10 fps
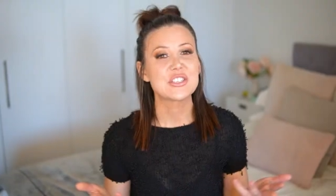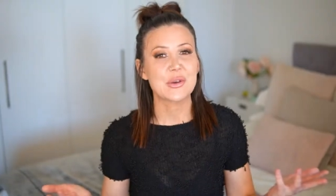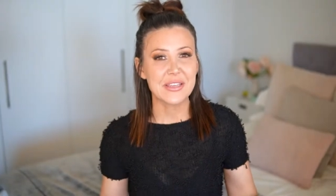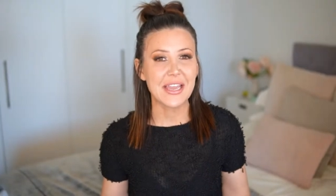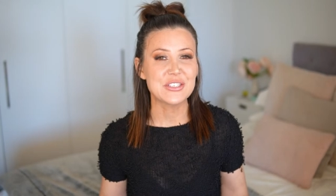
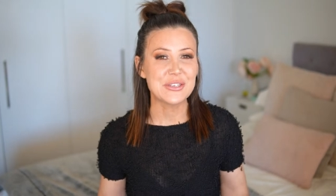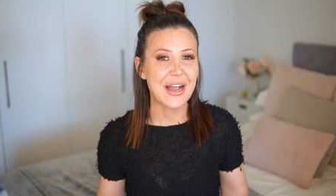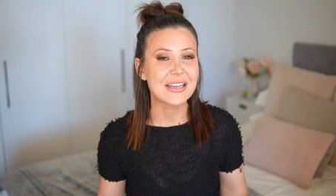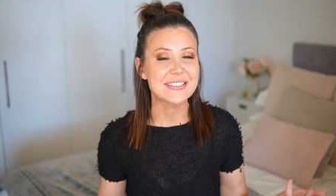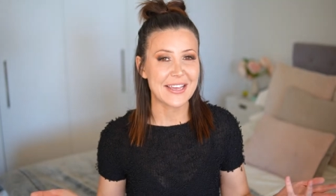So in case you
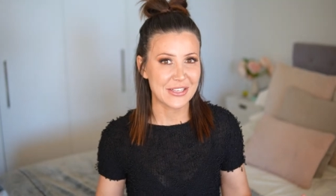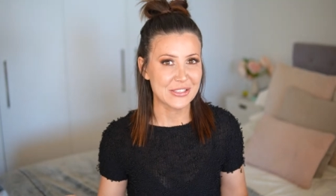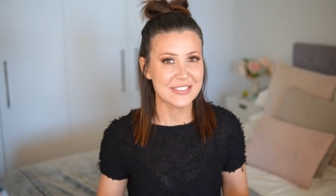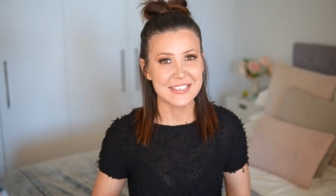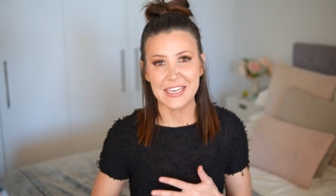can't
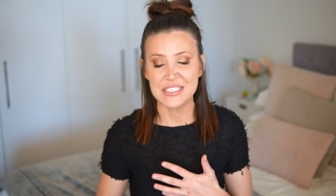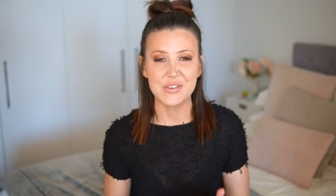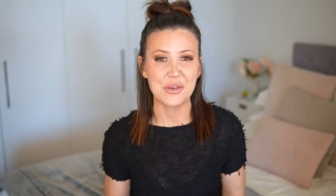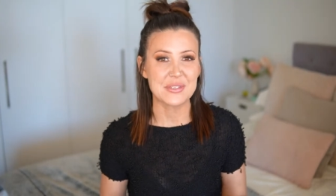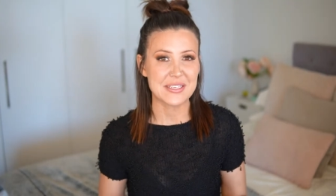tell, today's
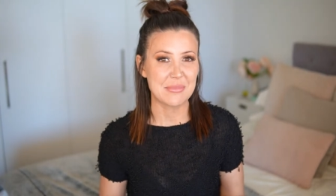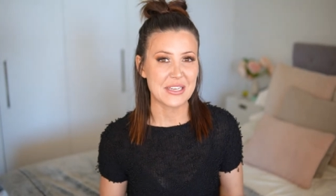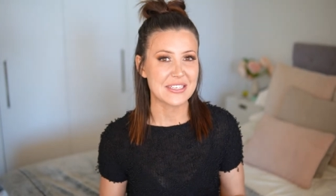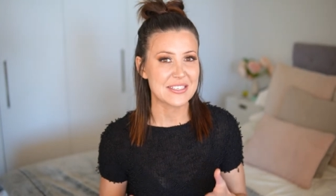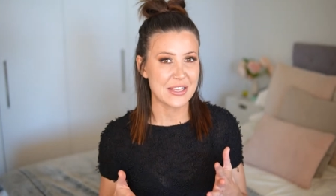video is going to
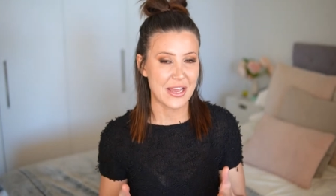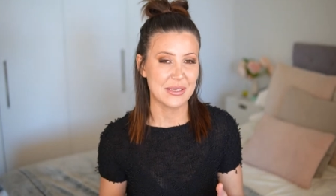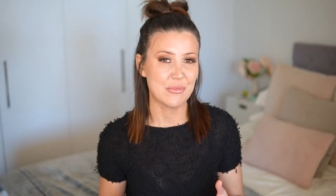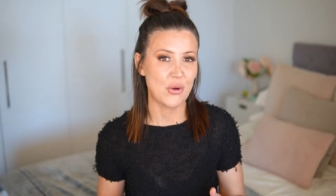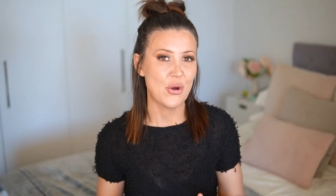be a
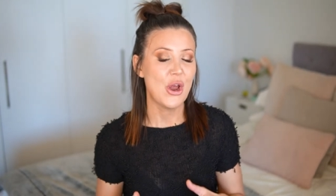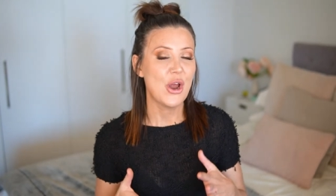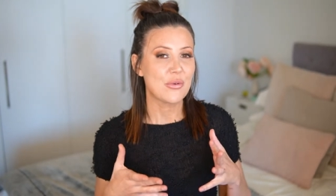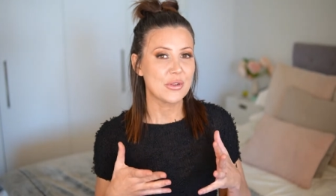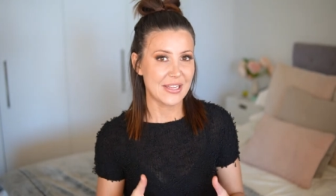slightly more
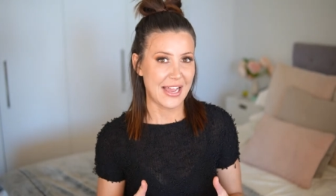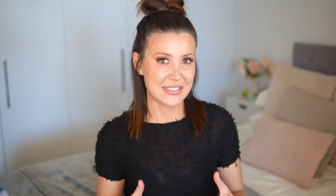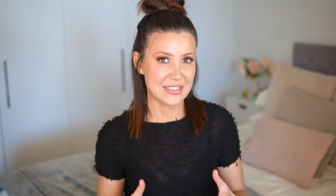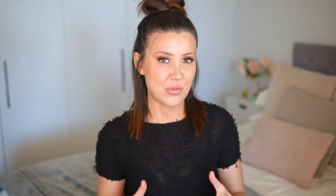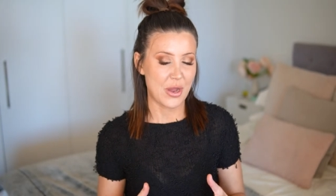
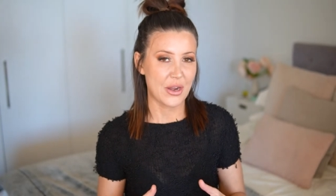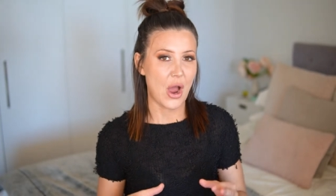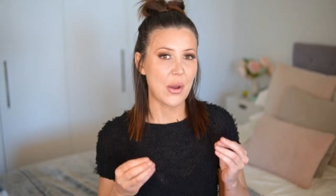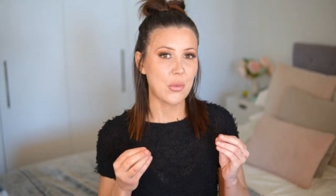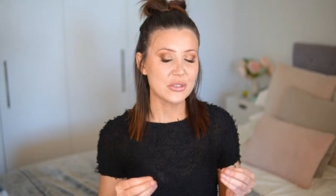relaxed one.
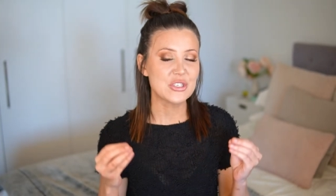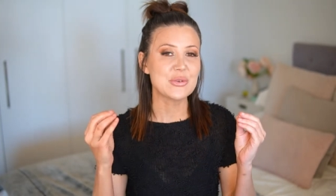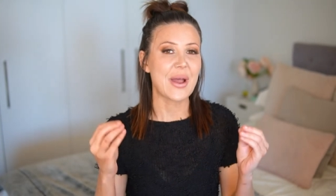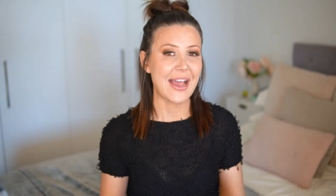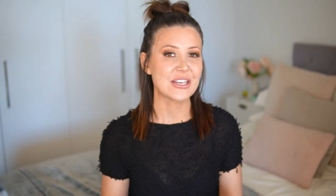I want
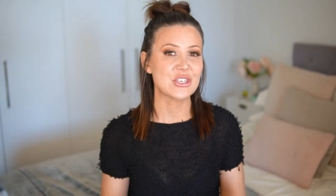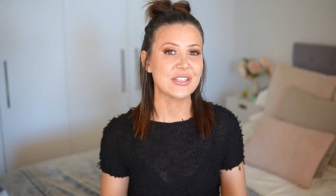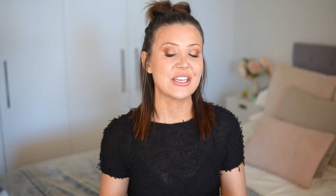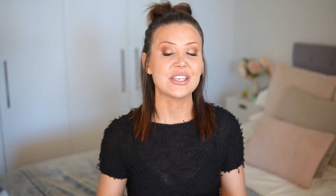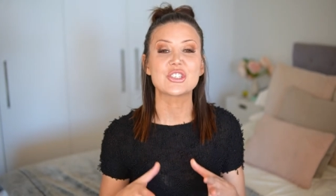to
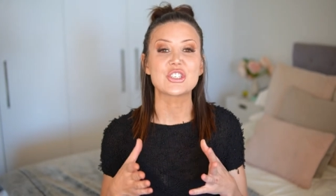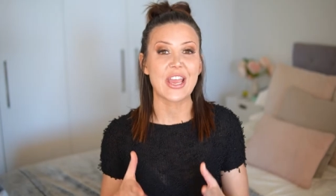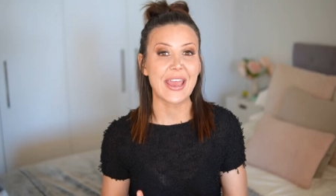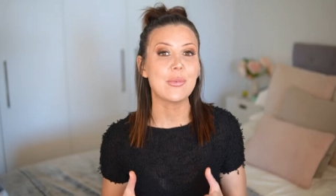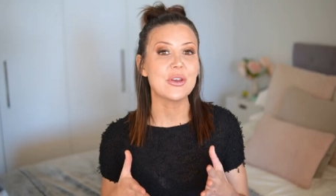actually
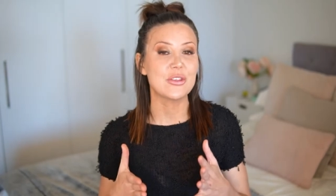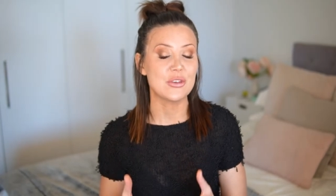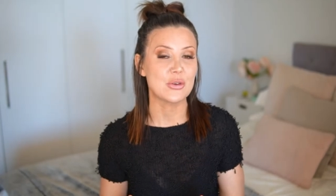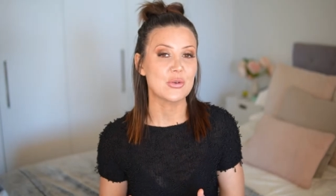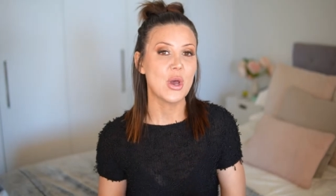share with
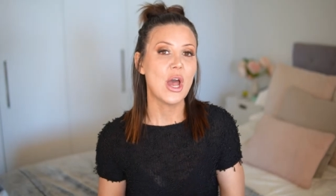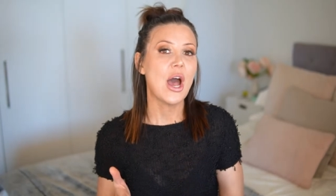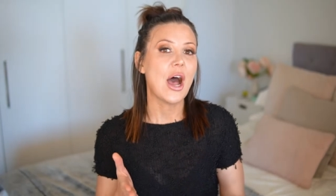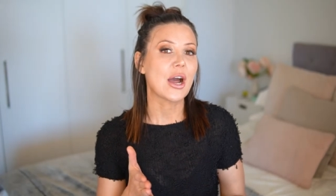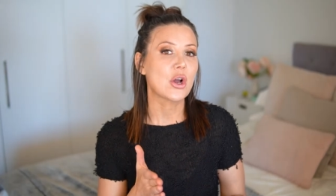you
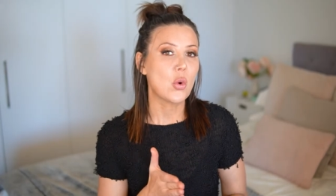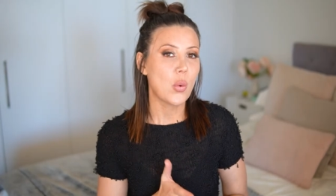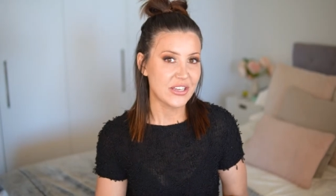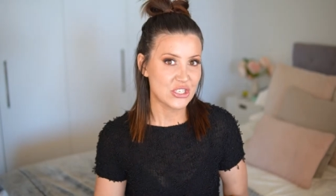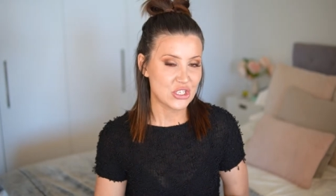a
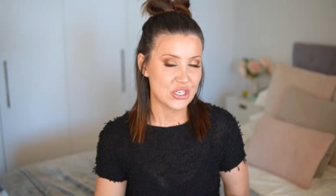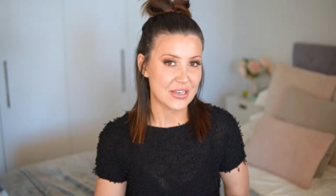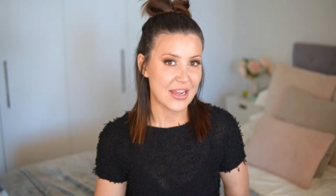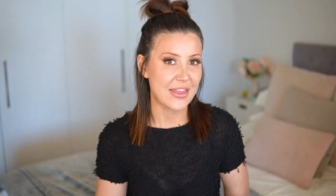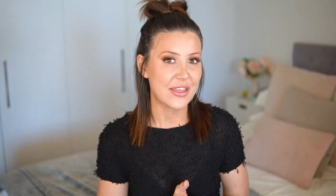
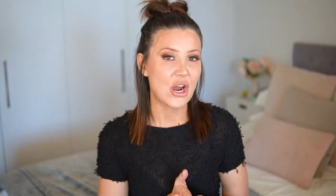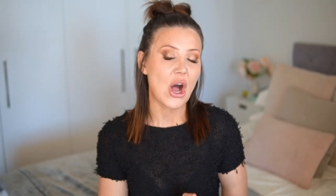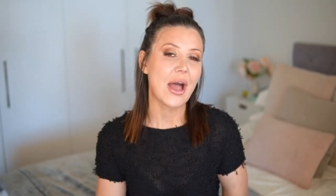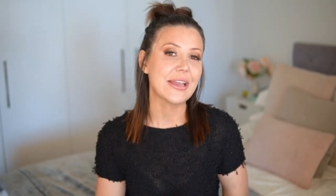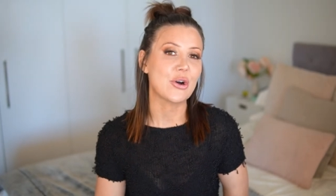question that
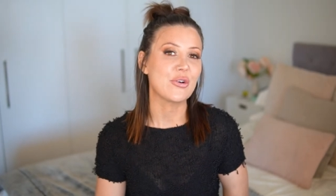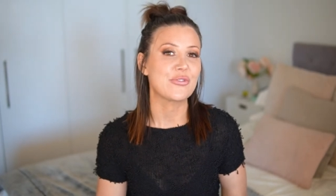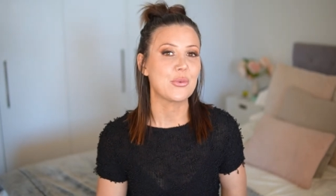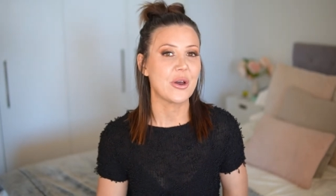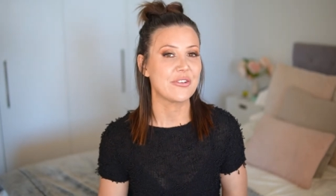I
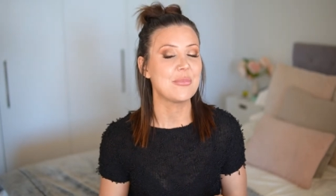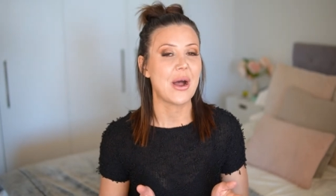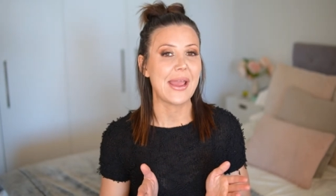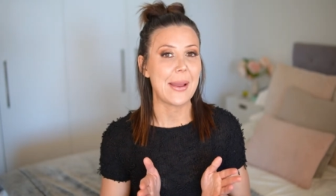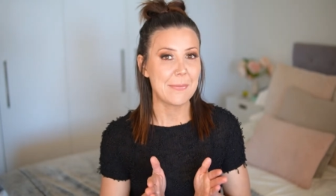got from one of
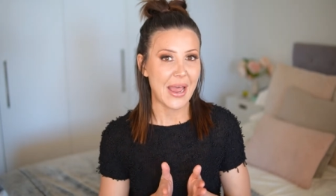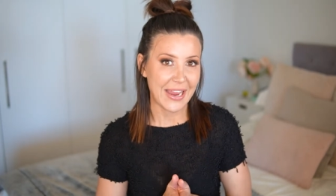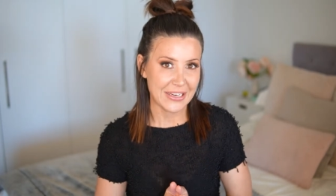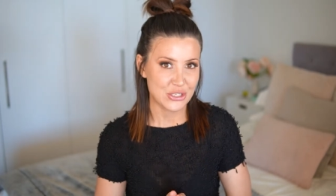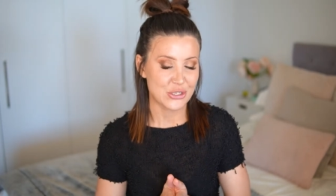my
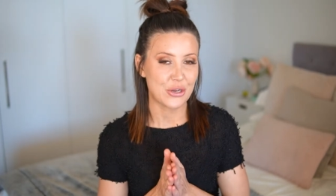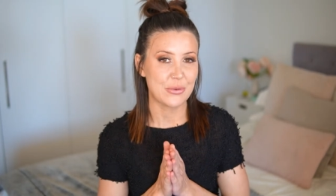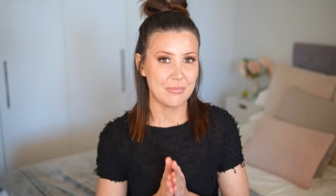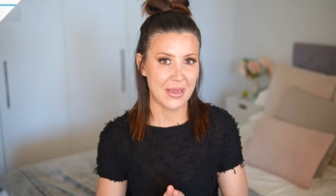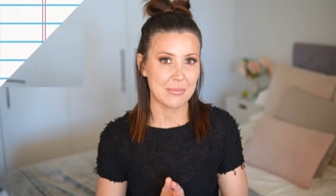
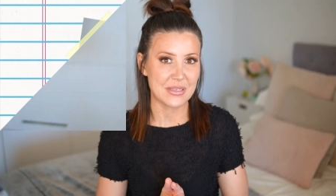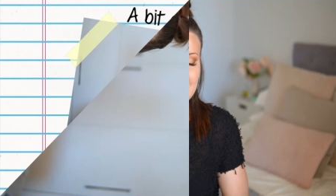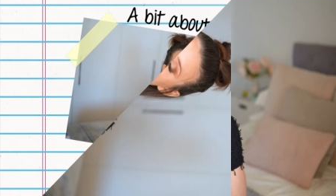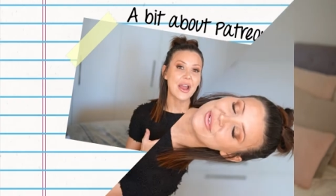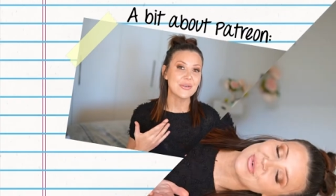Patreon
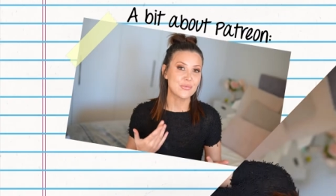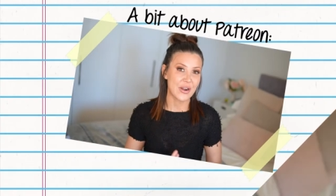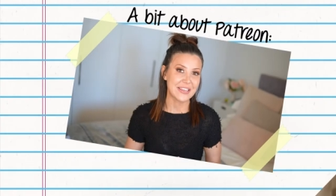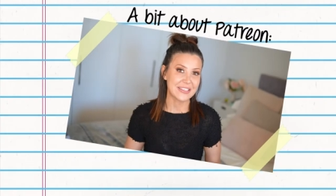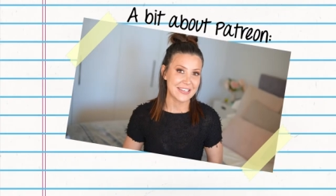members. I
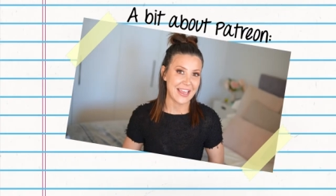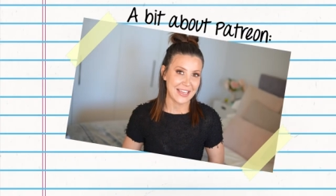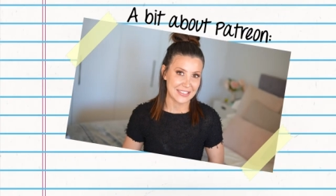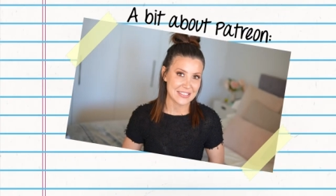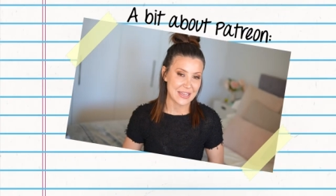regularly
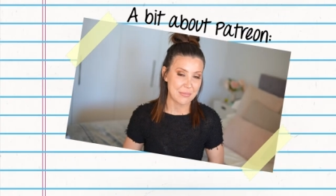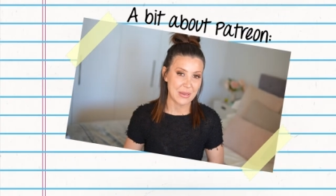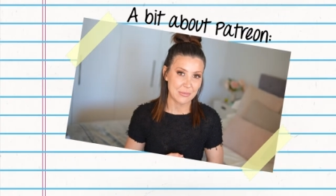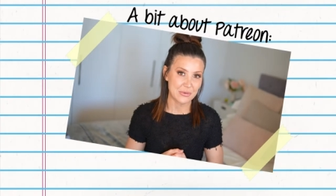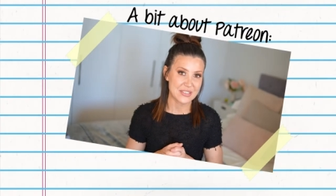answer
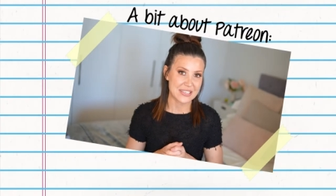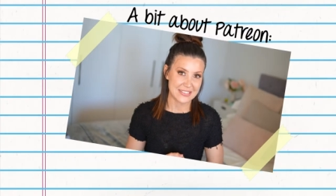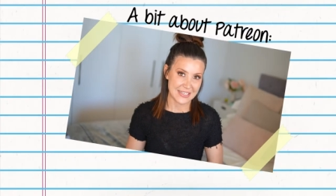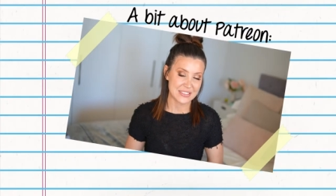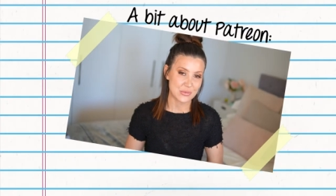people's
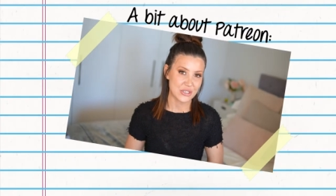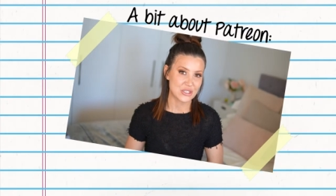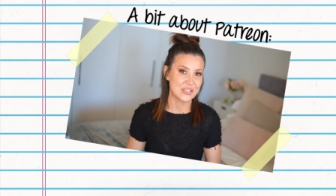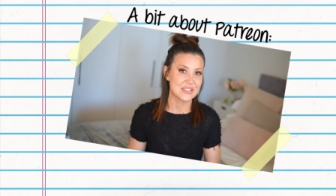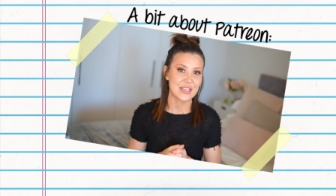sex
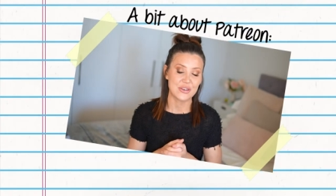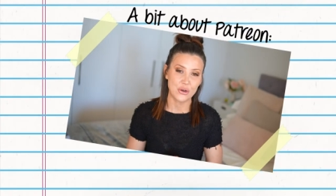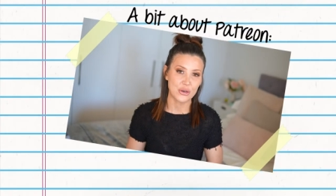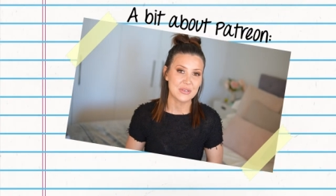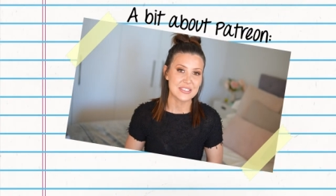questions
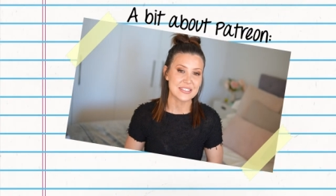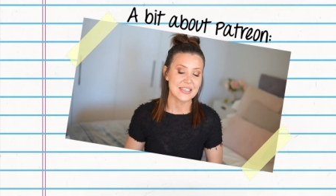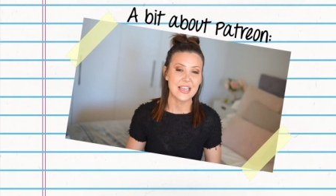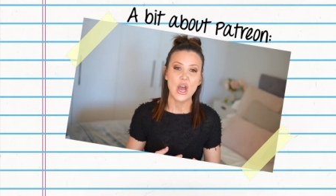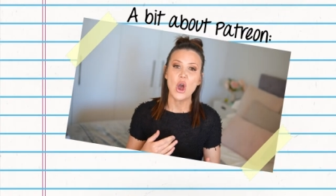anonymously,